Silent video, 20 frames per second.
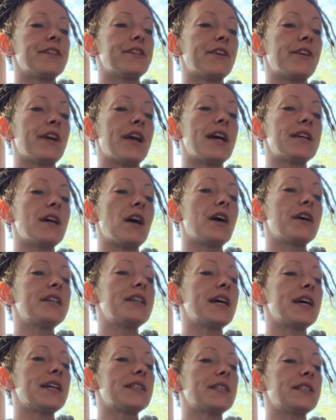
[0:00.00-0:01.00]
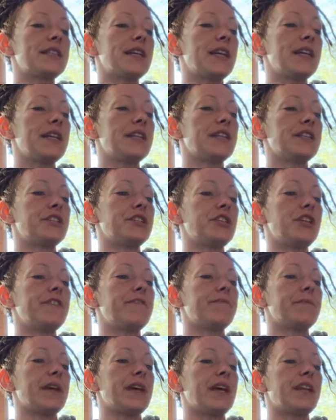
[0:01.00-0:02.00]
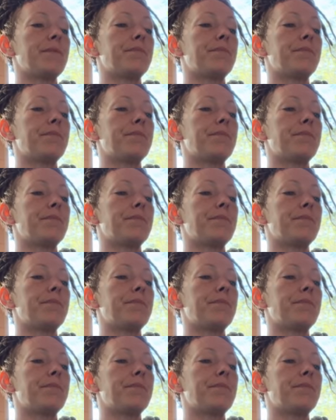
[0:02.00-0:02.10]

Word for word: their unhesitating achievement,